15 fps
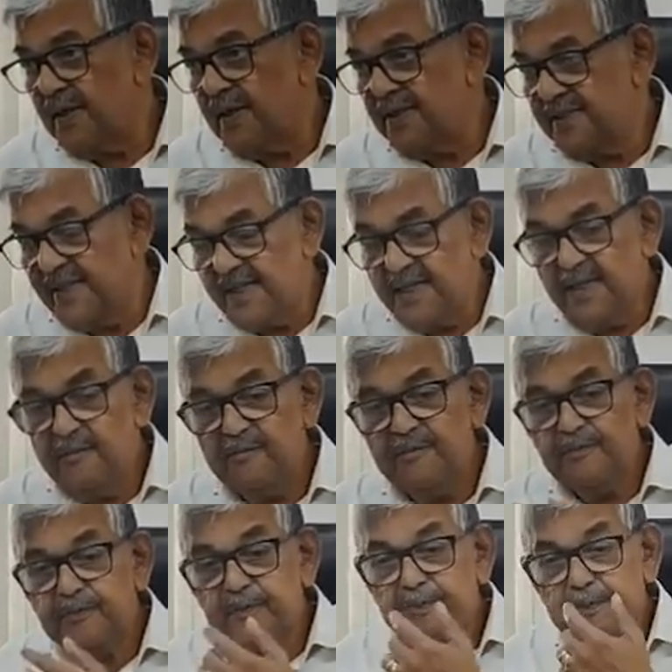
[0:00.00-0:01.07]
agenda.
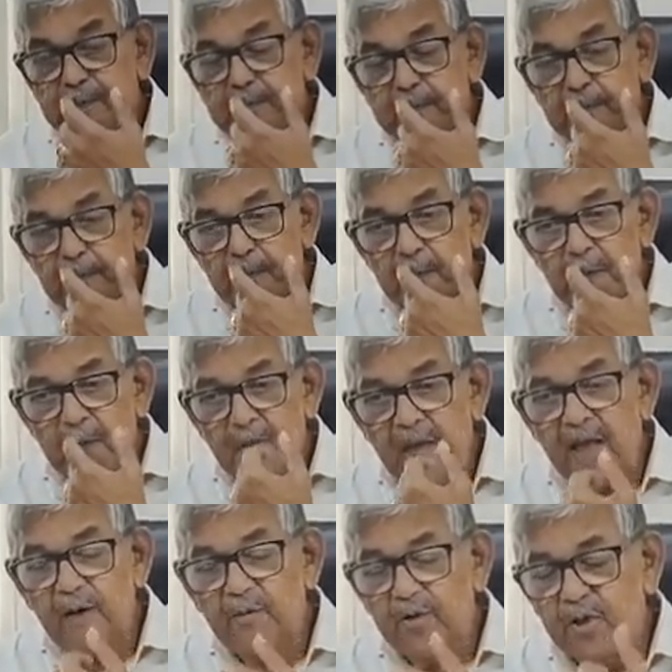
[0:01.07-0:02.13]

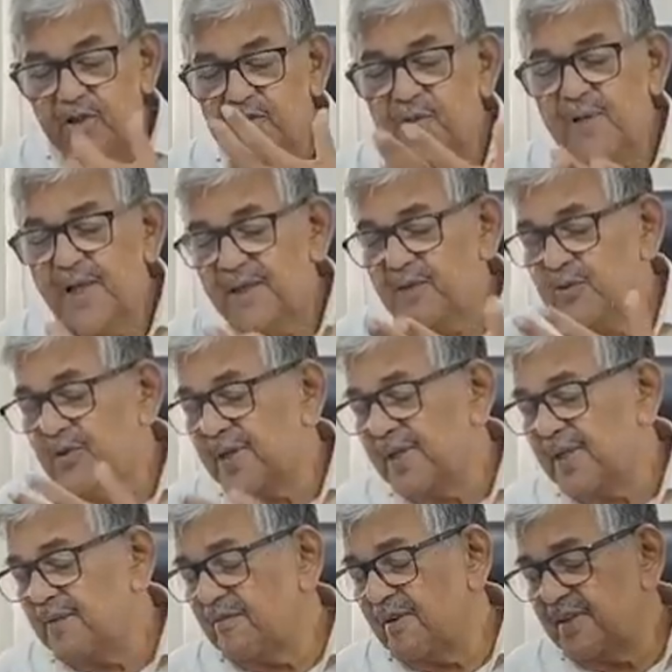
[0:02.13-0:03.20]
I would also like to
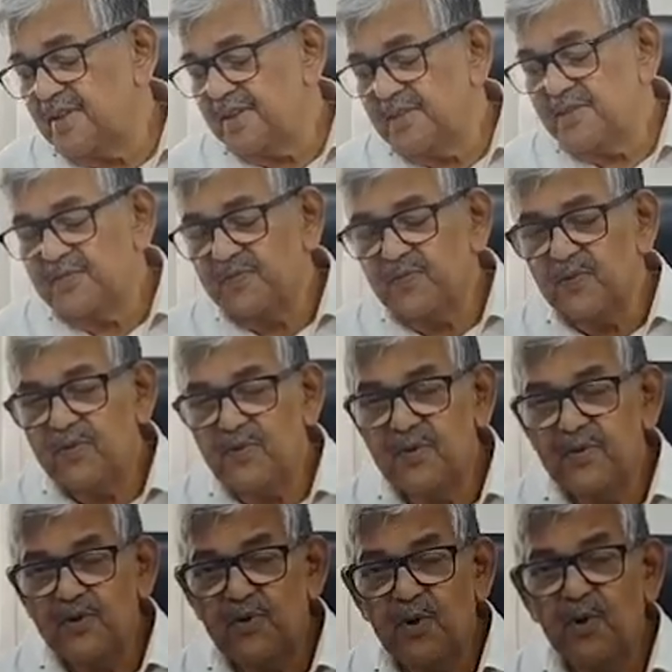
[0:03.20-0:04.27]
take advantage
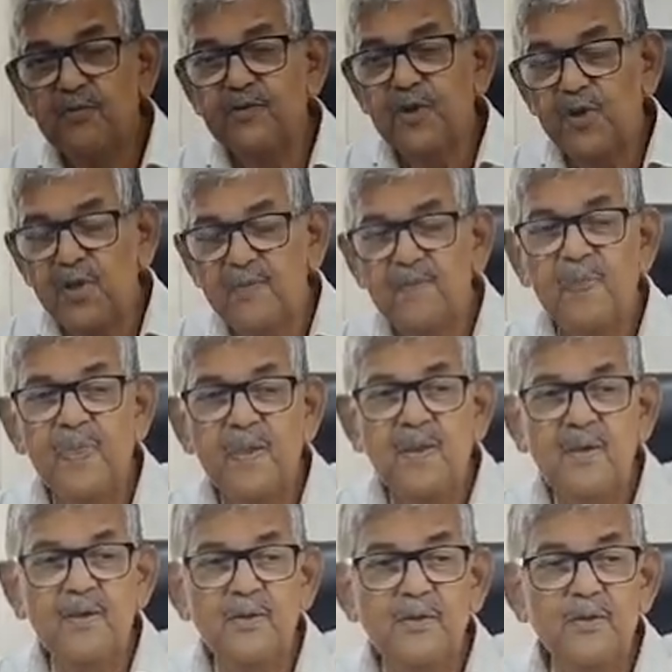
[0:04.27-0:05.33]
of your help
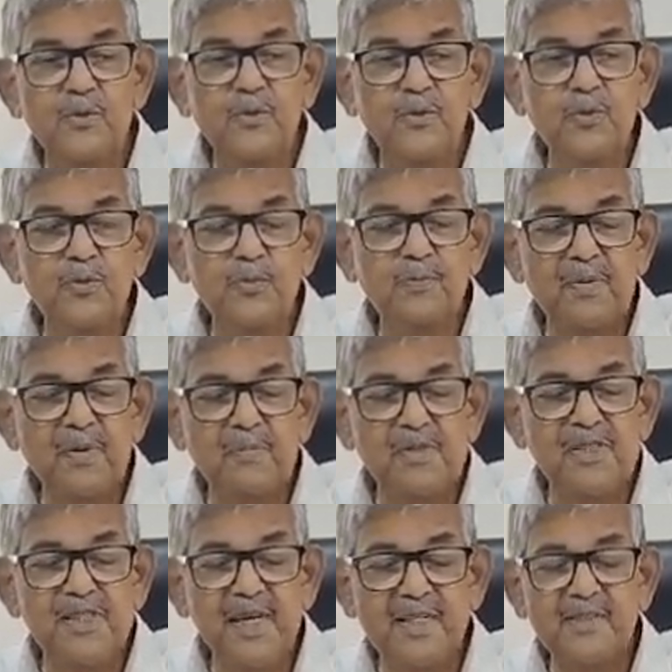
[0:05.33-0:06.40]
to
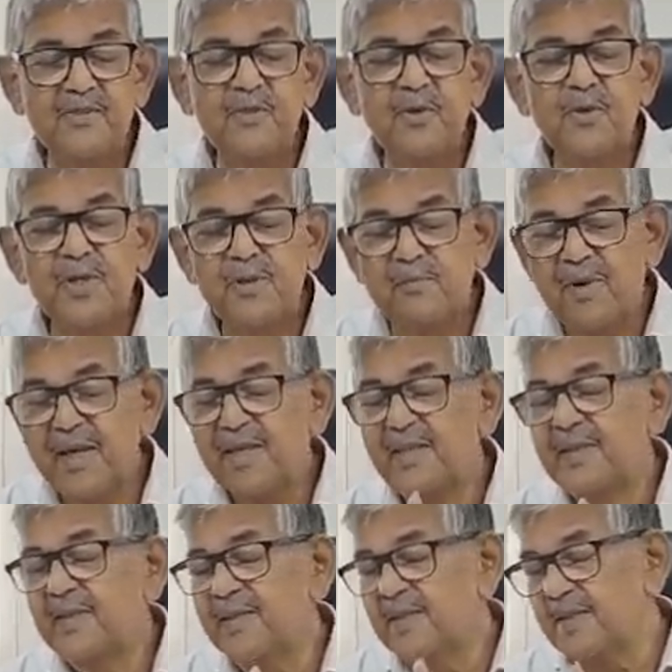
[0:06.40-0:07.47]
publicize or
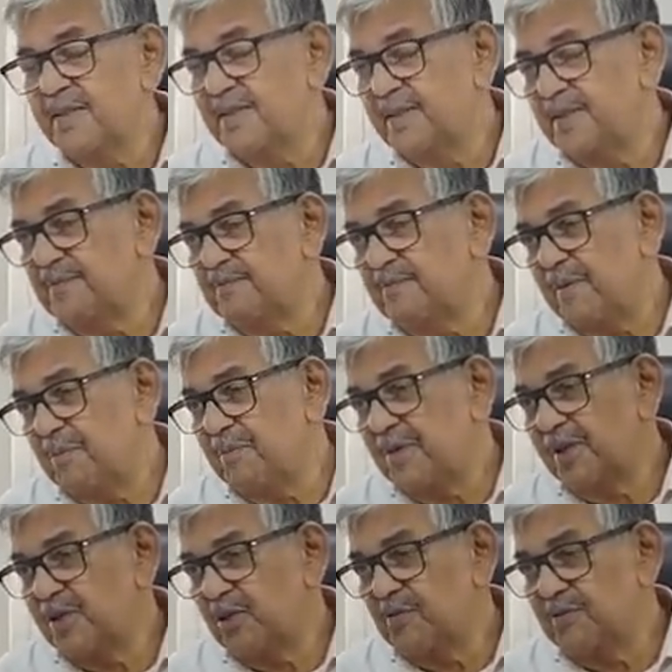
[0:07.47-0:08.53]
remind the
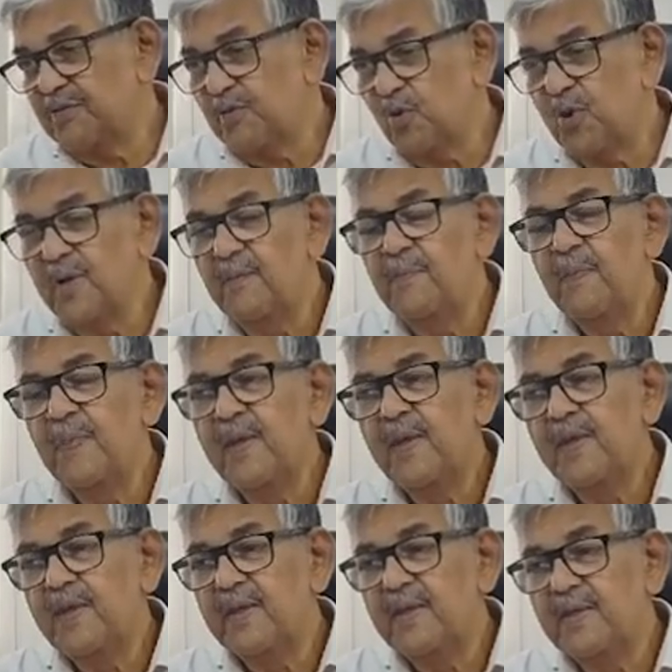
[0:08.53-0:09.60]
public of Goa
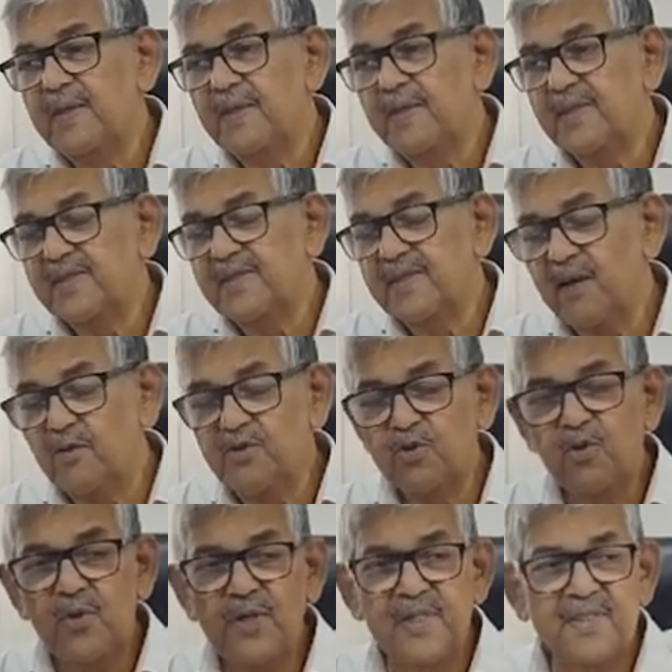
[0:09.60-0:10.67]
that the South
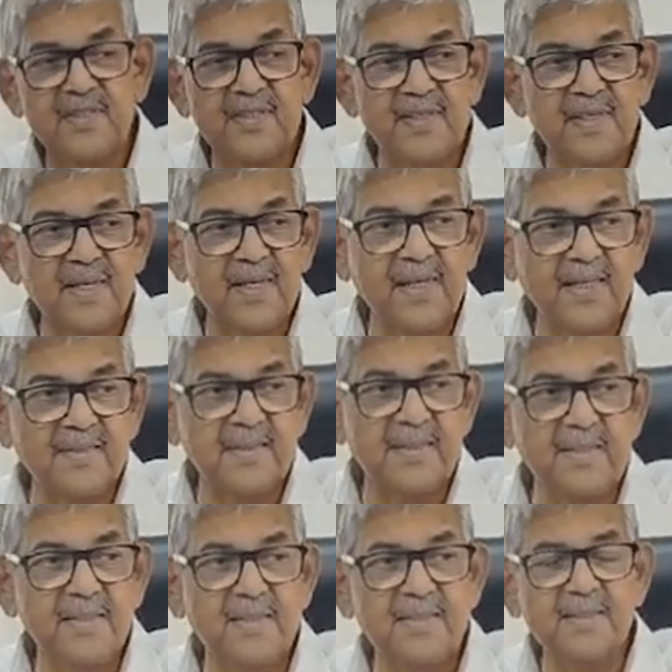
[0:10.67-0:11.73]
Goa District
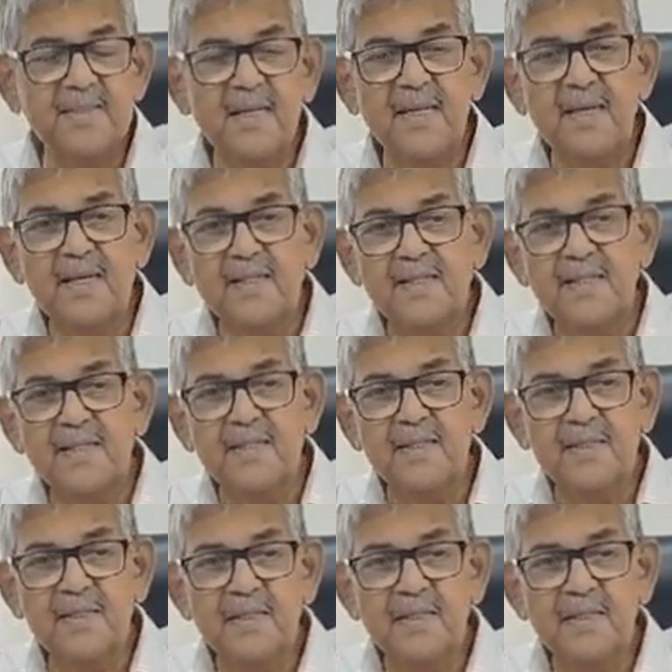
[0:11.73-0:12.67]
Collectorate is conducting